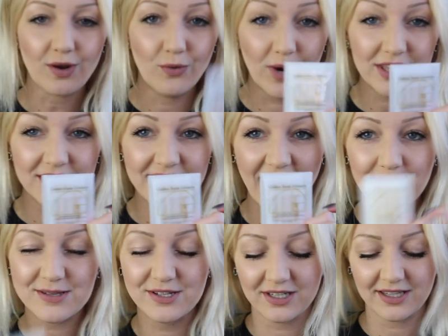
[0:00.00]
what the
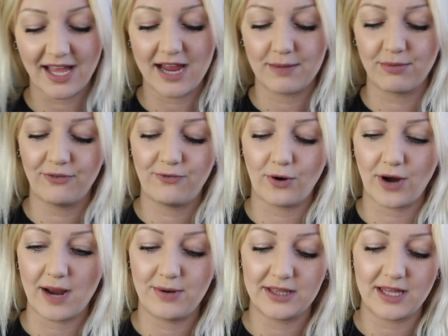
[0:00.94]
dabs look like before
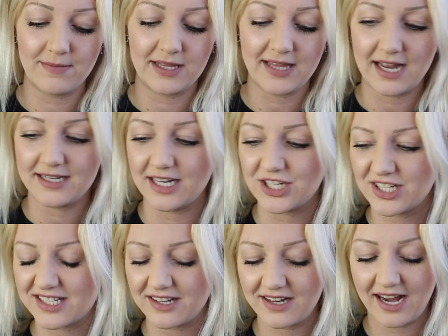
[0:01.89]
I put them in that dish
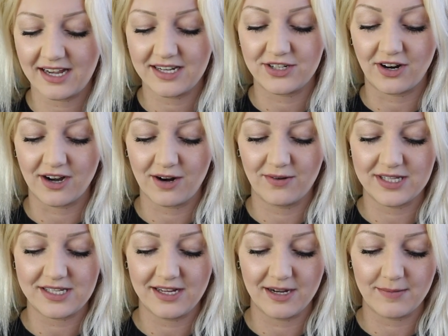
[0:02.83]
because they're kind of dark
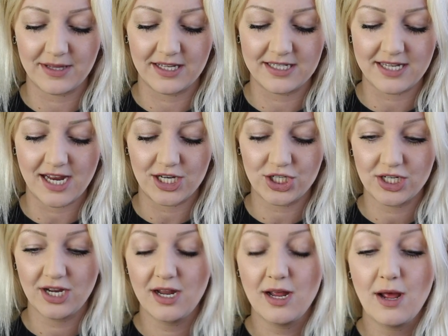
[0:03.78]
once you get them in the dish.
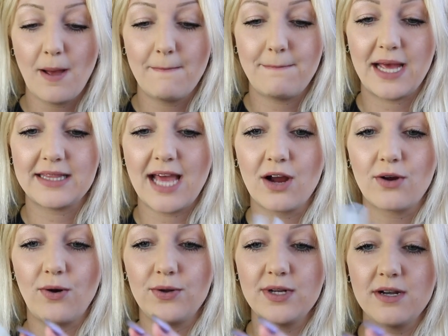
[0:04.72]
But that
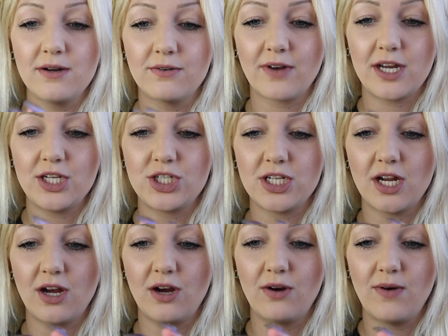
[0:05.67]
Golden
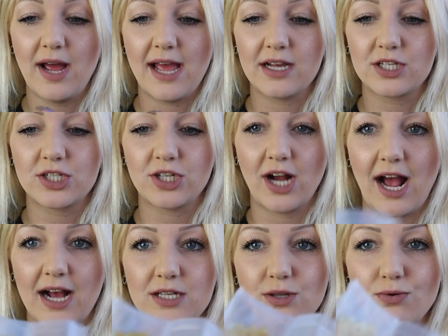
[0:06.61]
Ratio
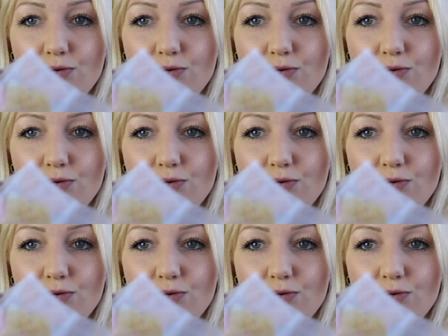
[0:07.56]
Extracts,